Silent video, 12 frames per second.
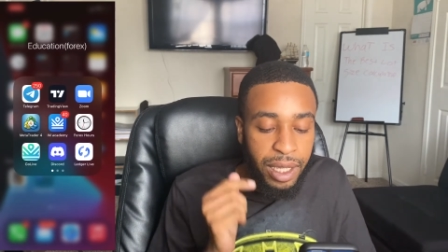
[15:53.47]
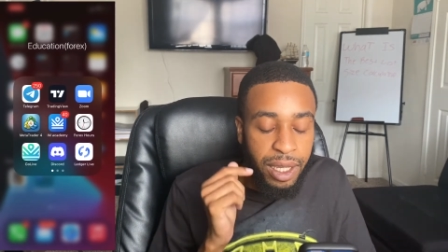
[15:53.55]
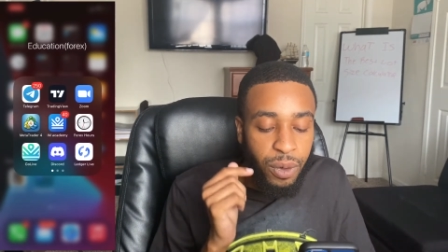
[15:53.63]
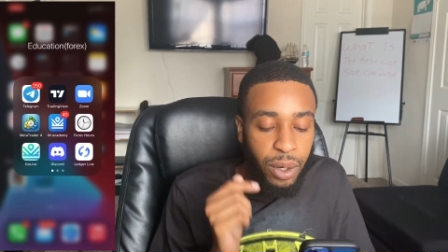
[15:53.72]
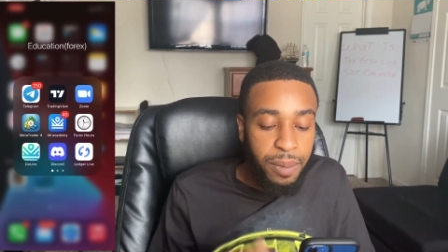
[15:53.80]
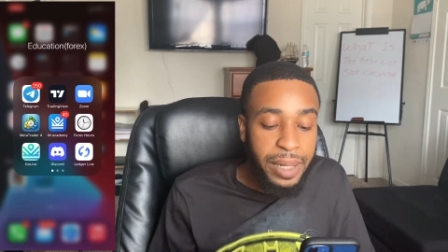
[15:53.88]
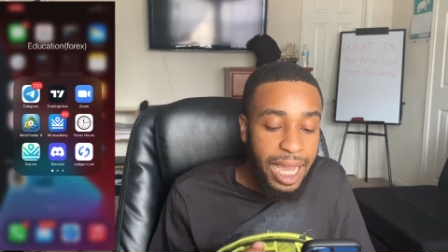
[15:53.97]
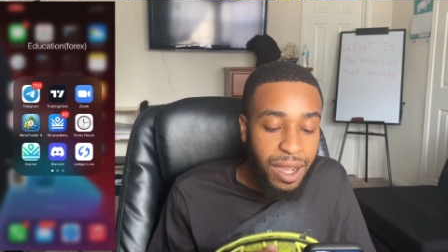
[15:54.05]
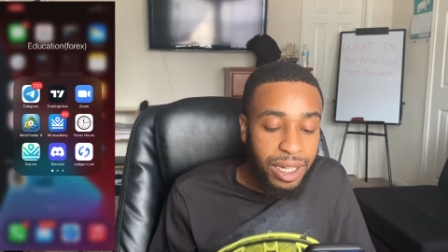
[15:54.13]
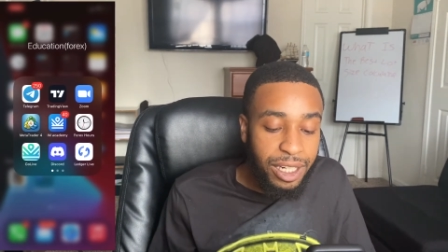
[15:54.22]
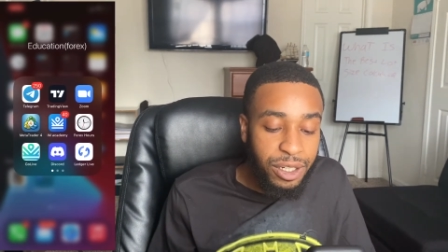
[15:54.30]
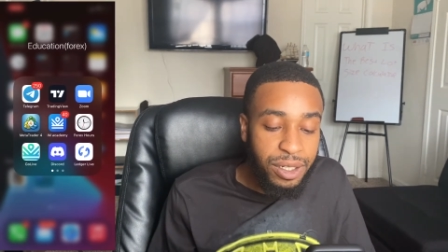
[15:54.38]
What I'm now
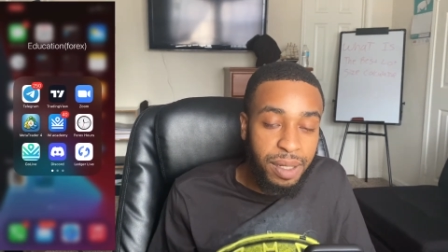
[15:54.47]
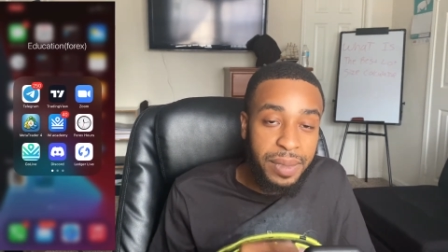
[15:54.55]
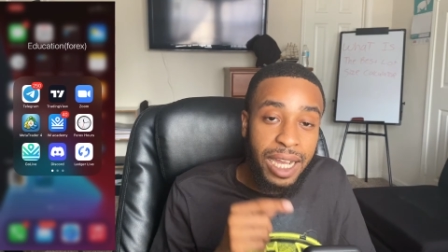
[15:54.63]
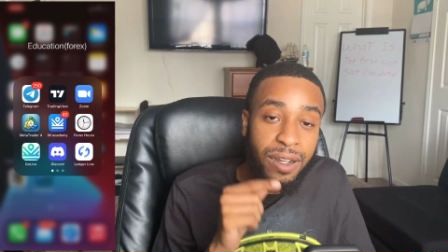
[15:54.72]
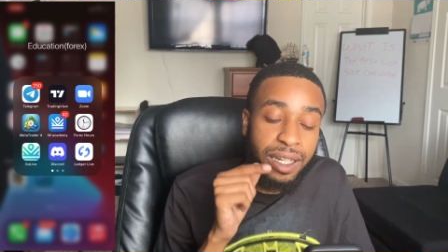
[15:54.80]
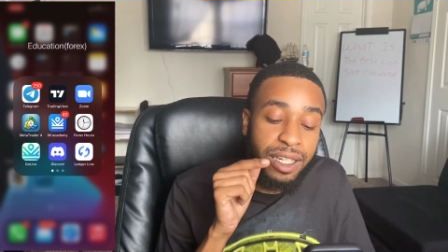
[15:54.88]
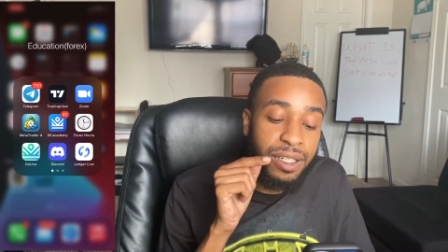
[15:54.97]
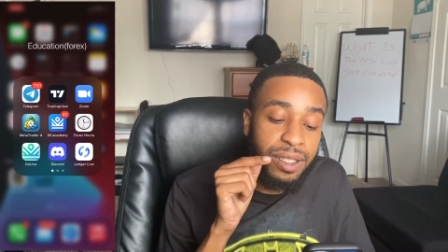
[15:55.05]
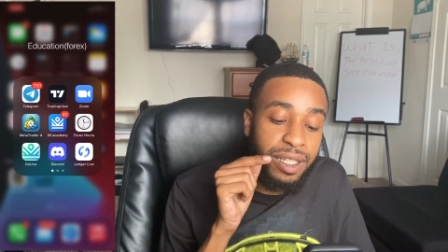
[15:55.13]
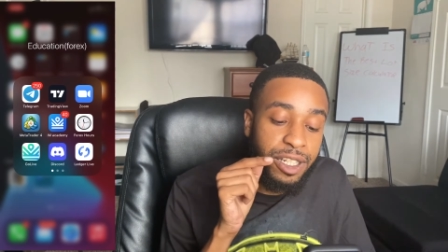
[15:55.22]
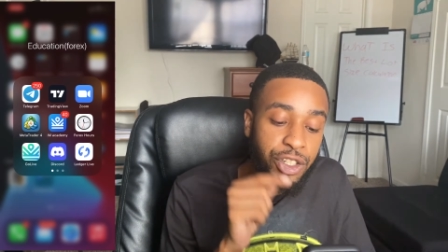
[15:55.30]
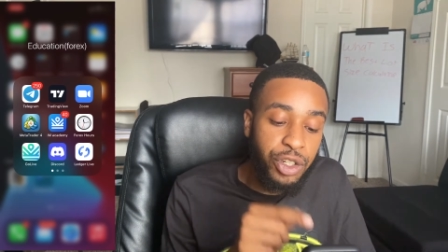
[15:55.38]
going to do is I'm now going to go to
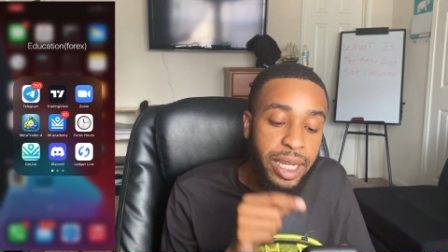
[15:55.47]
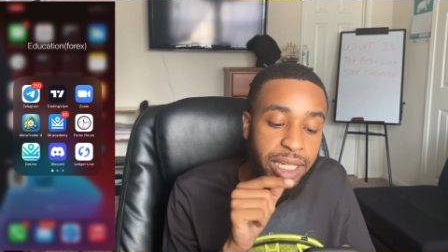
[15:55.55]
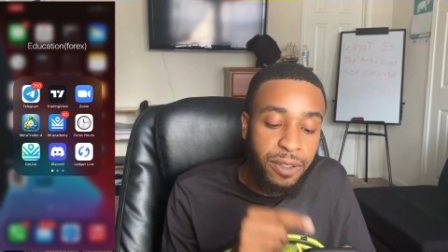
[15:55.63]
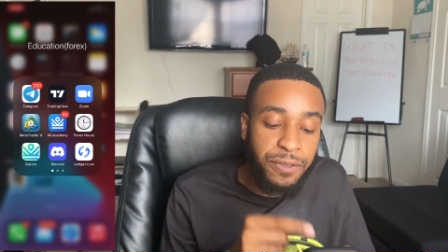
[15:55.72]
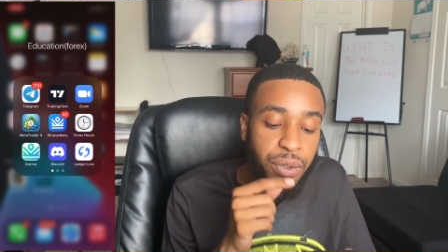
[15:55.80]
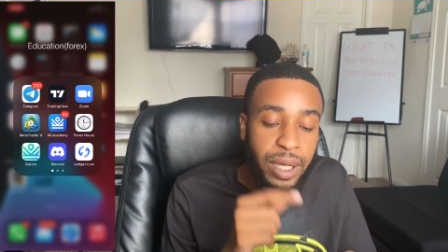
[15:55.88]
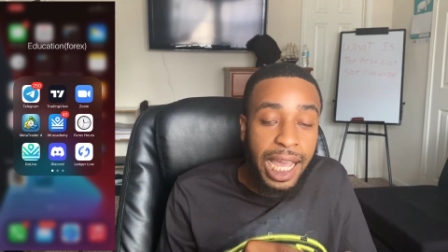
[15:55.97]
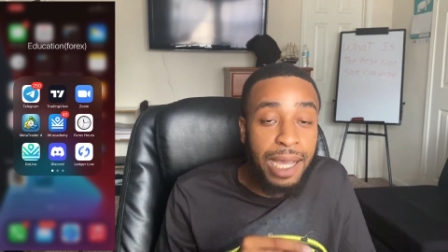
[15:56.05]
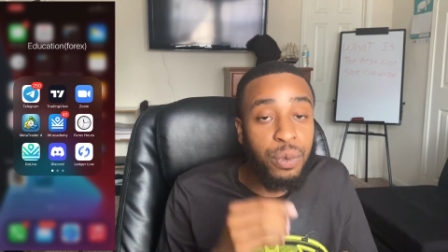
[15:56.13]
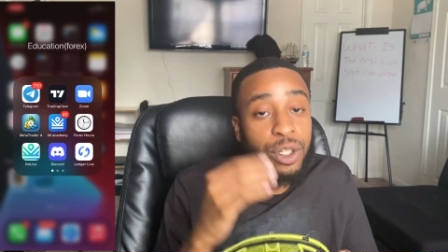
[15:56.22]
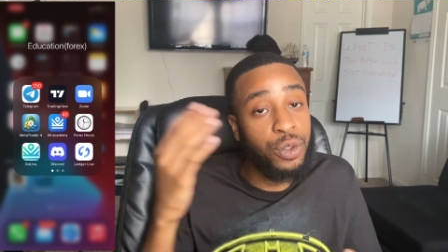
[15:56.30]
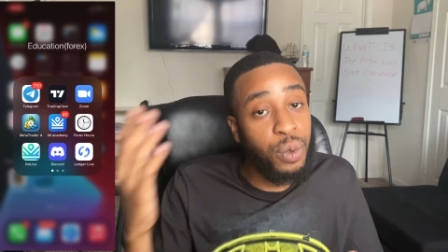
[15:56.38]
the TradingView app,
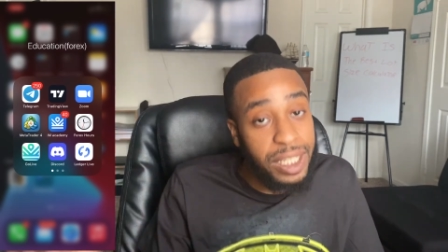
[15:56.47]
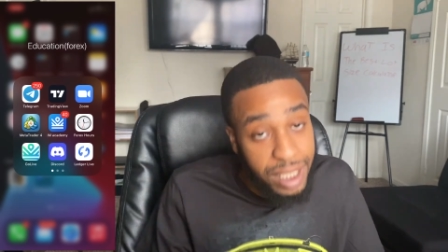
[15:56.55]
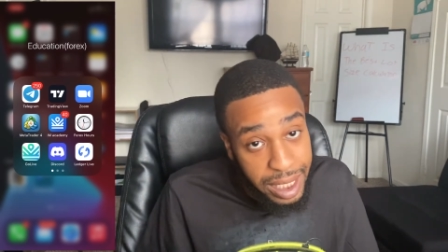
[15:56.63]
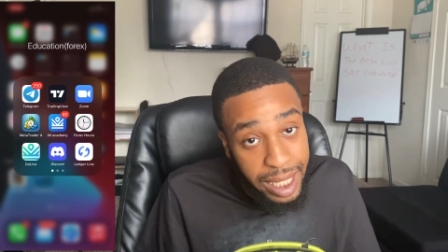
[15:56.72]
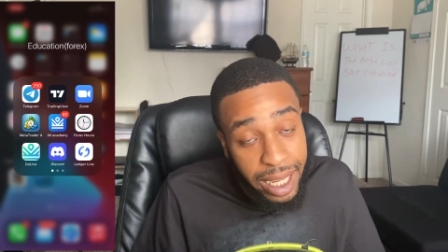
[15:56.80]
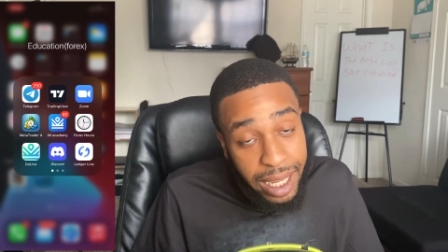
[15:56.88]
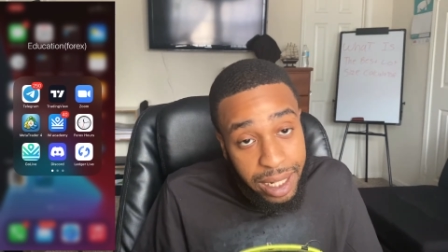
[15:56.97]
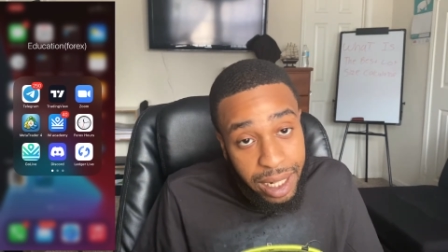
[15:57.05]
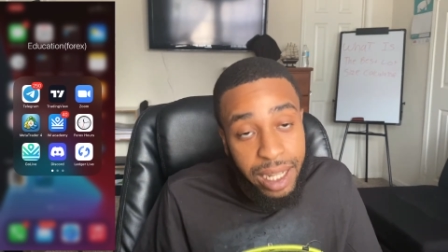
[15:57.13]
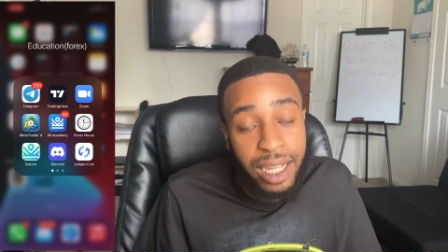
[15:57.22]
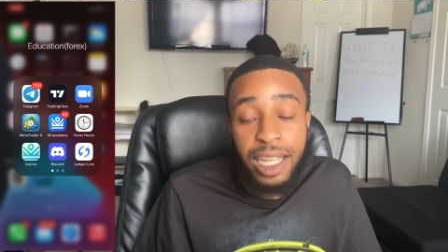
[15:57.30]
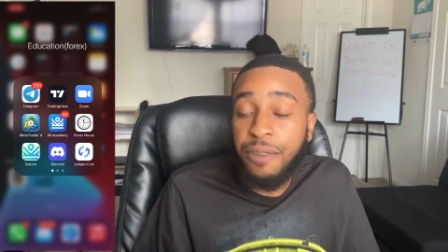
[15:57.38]
which once again,
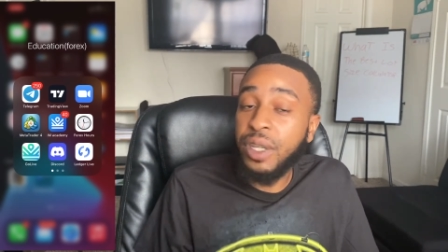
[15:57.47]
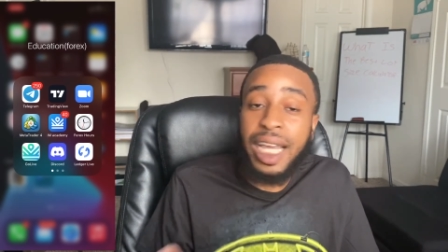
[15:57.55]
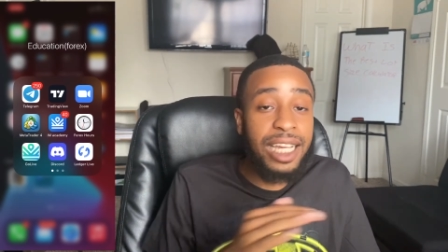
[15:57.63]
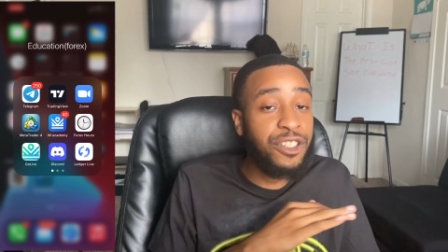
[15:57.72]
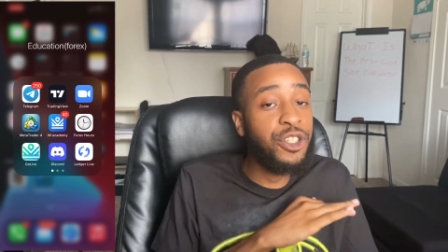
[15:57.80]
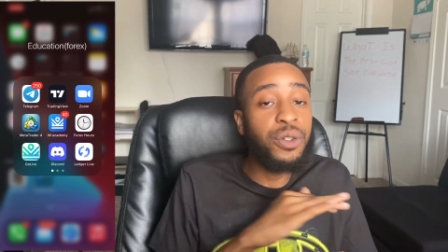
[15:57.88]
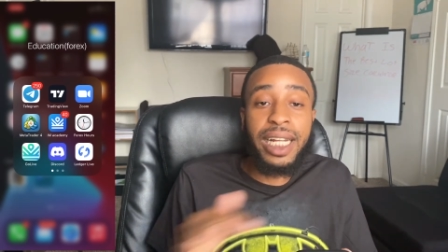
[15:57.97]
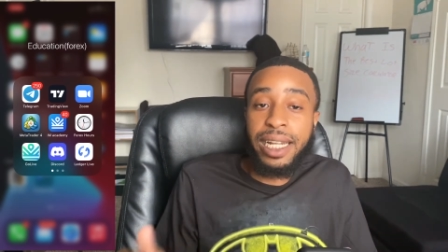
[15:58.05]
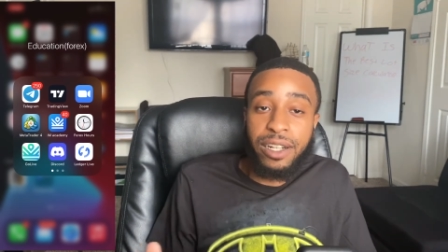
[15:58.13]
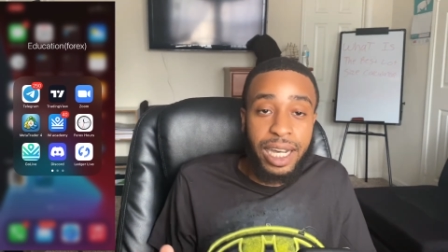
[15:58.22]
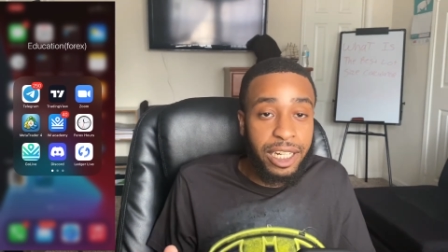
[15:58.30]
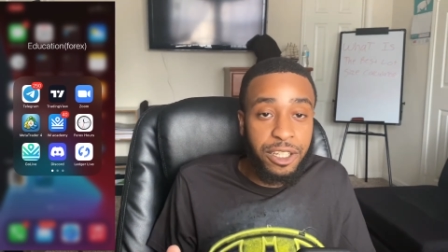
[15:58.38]
if you guys do not
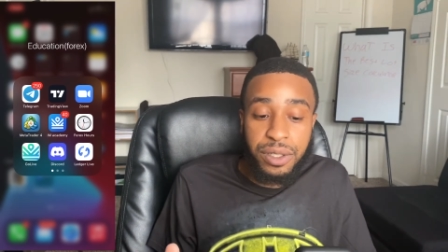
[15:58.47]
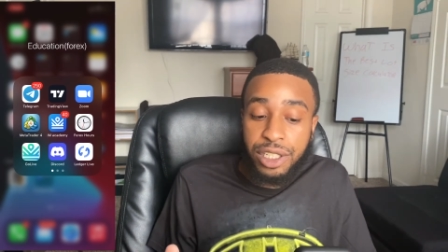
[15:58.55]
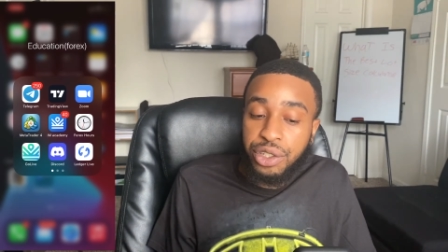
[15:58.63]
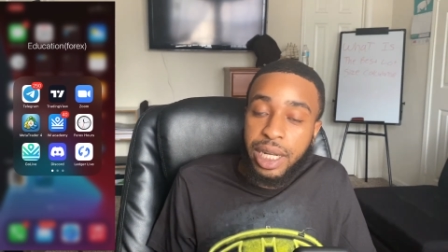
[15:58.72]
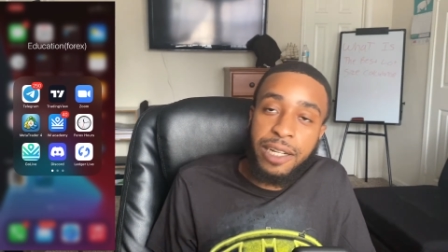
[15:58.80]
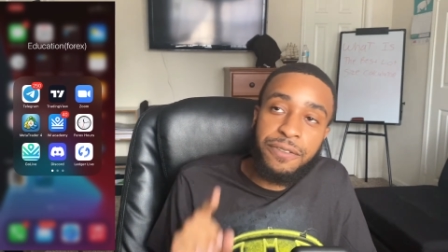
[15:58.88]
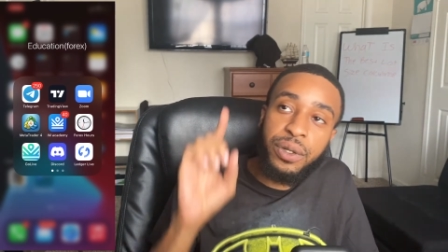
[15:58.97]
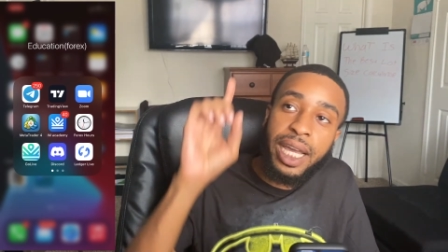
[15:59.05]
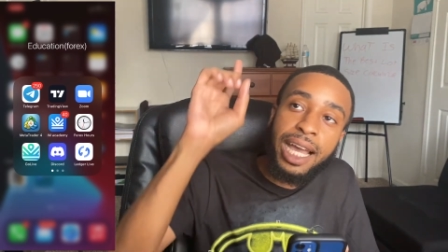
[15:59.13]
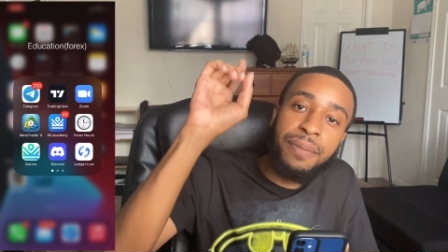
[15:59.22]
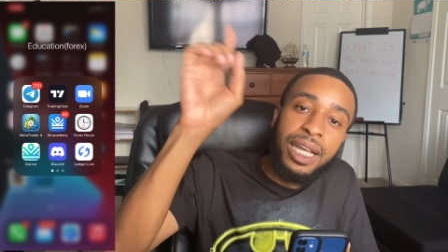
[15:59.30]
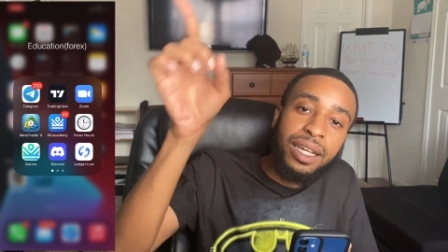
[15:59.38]
know how to use a TradingView
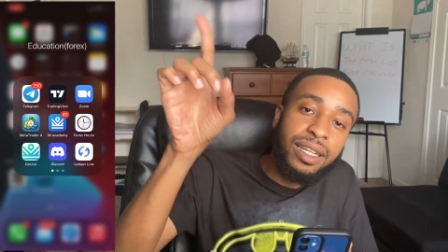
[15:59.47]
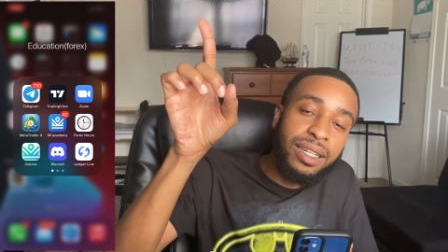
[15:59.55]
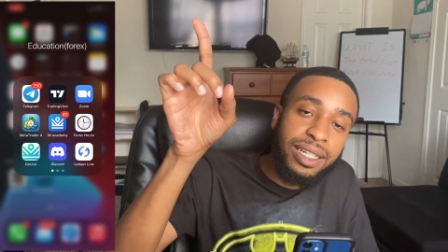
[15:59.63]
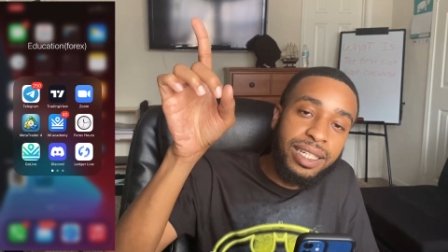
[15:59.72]
app, look in the